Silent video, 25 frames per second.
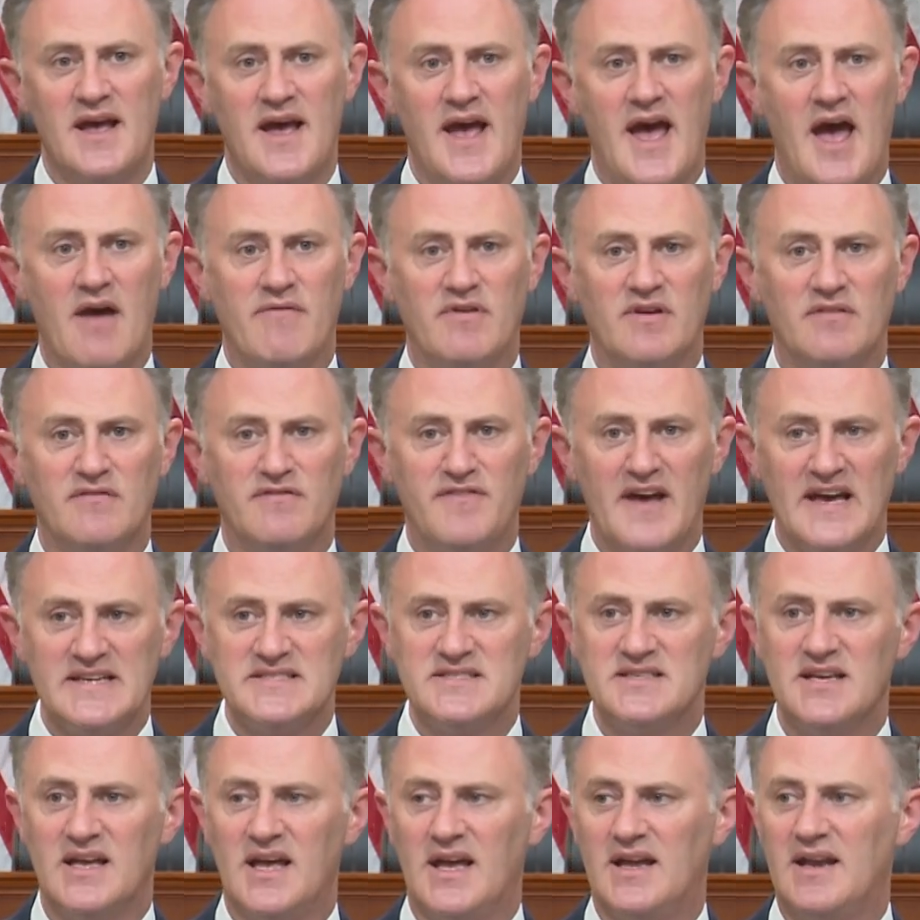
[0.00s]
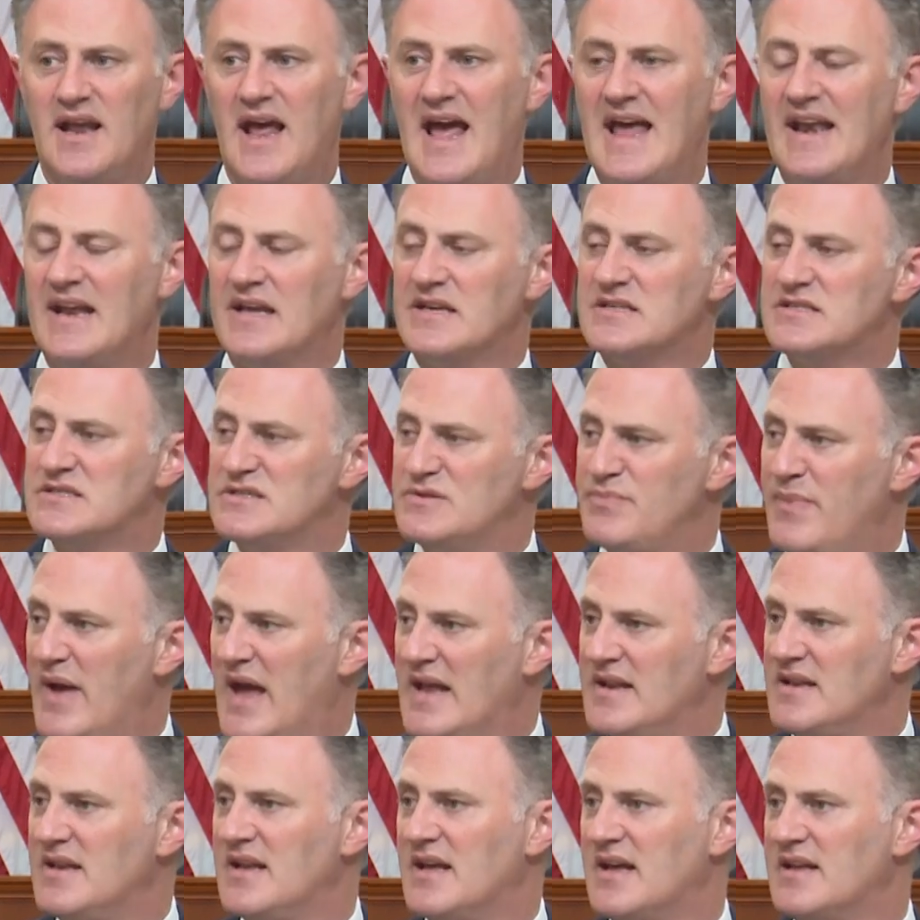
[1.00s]
have invested and
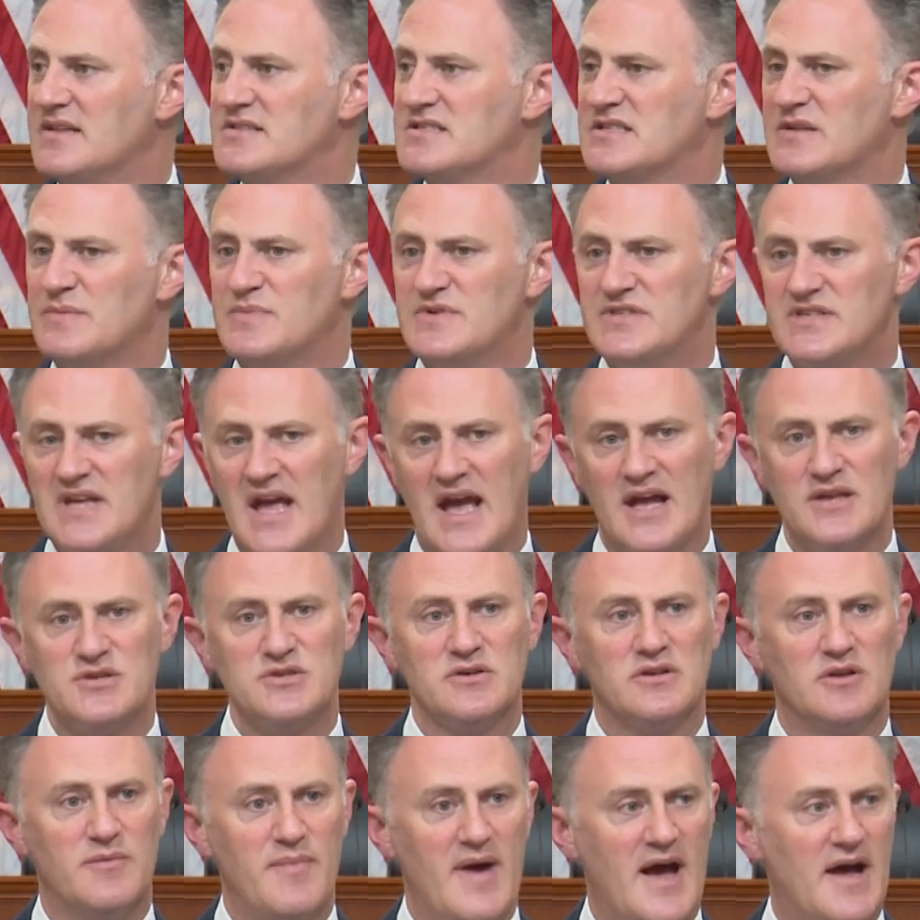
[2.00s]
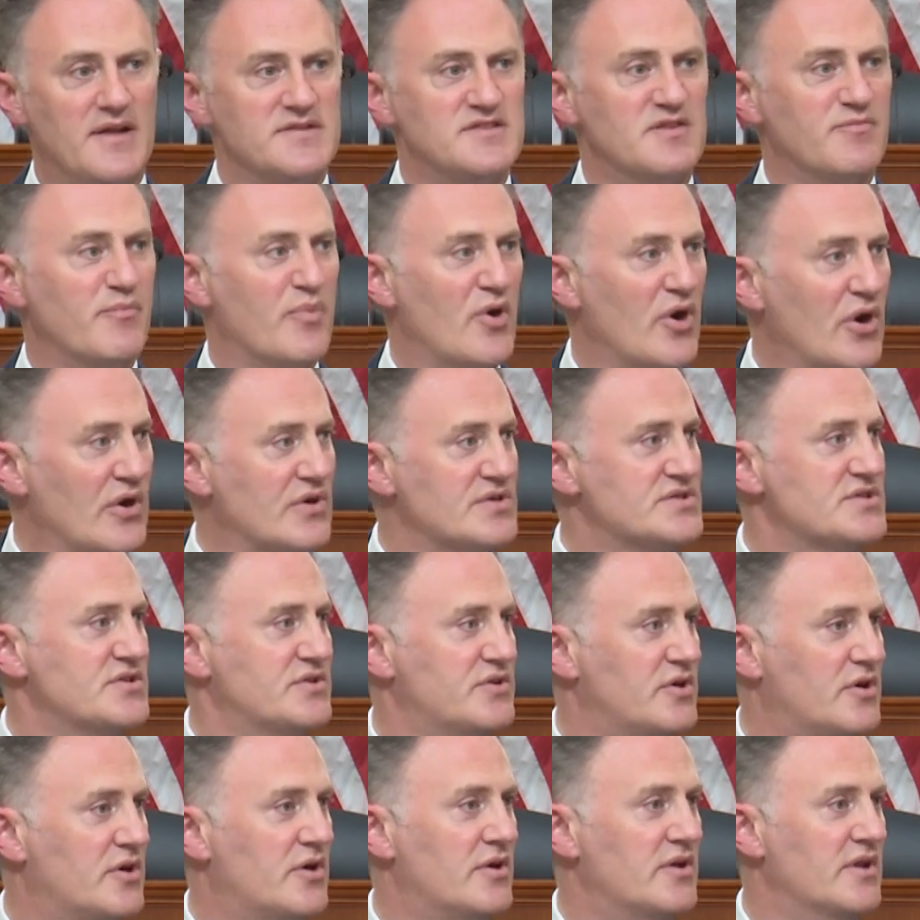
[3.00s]
expended substantial amounts of
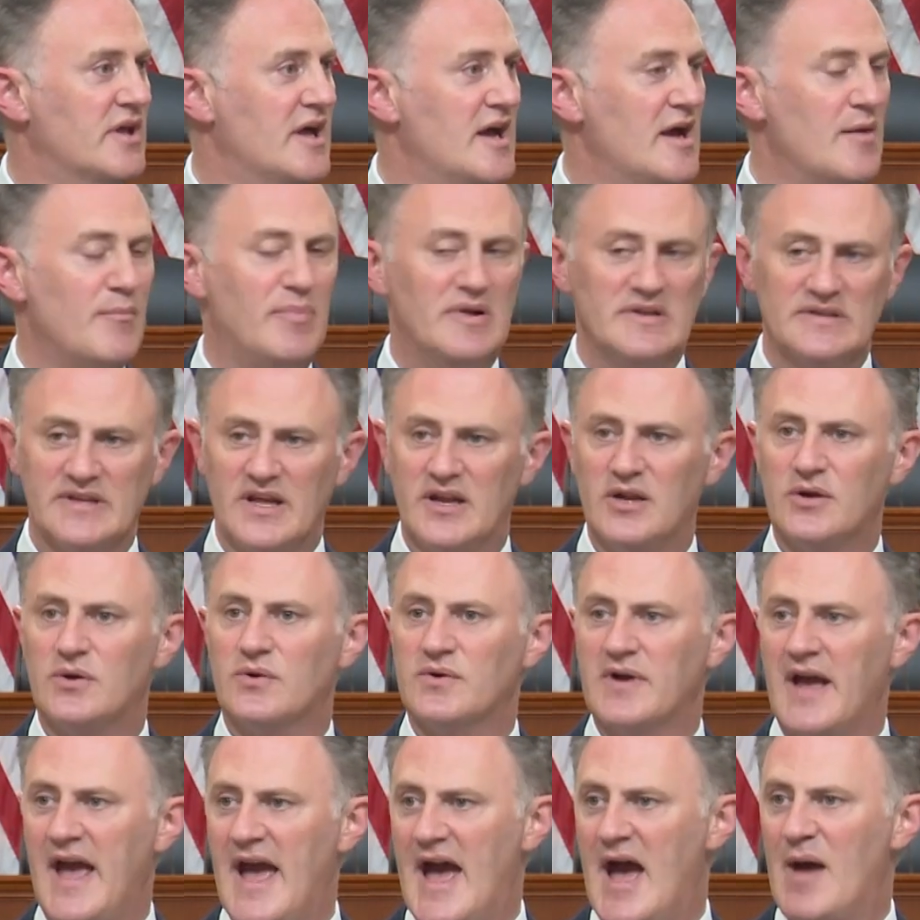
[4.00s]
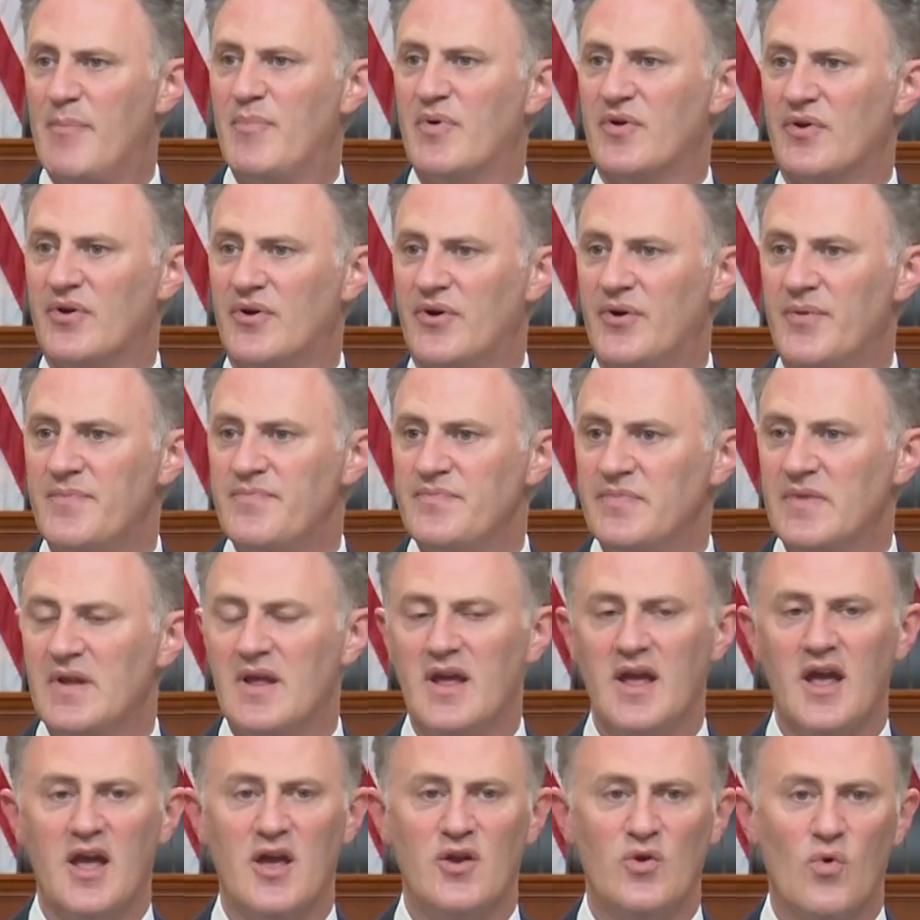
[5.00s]
personal political capital
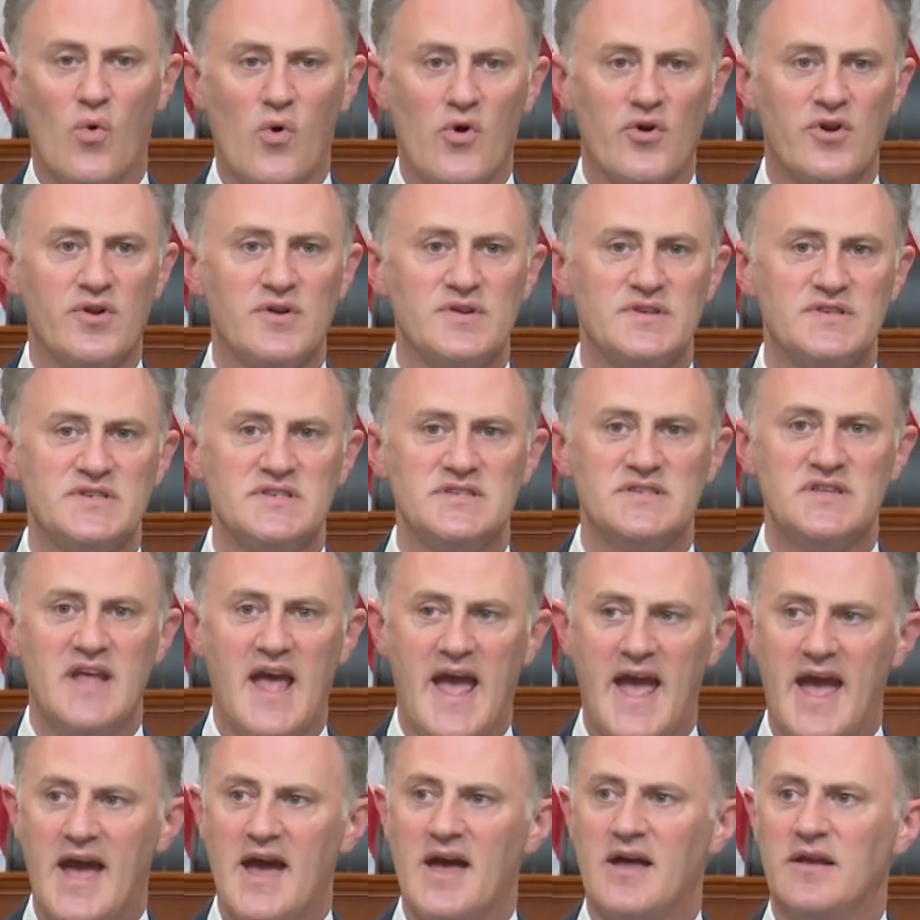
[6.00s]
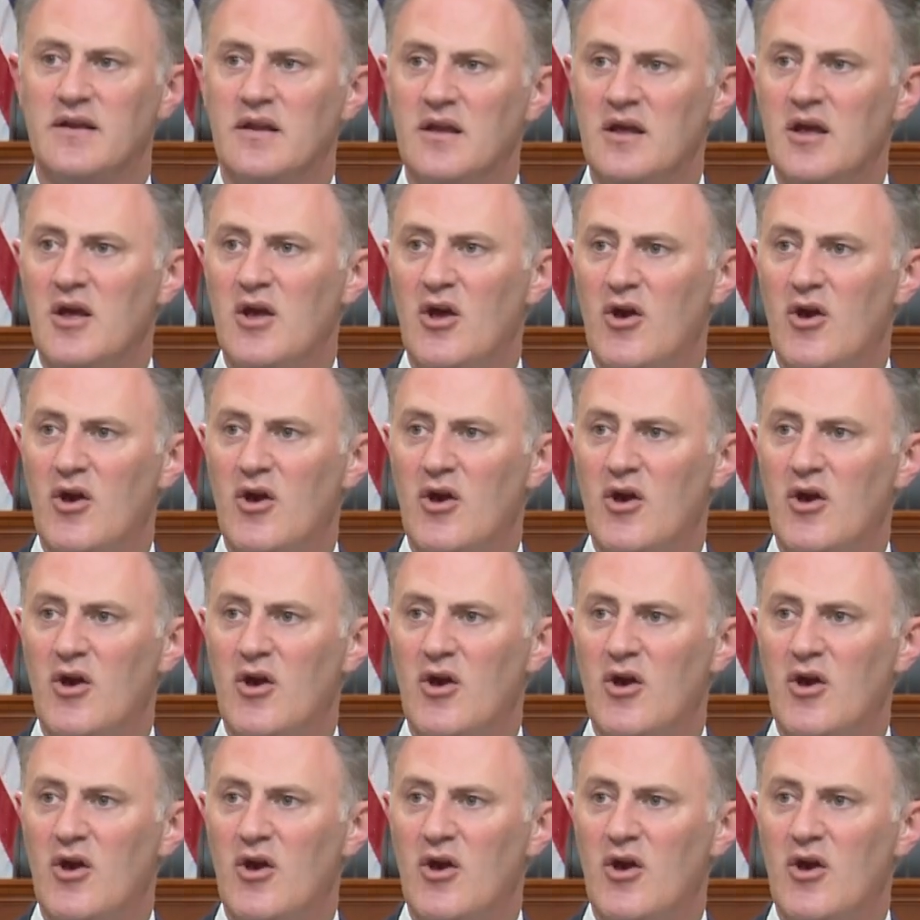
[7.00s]
in order to stand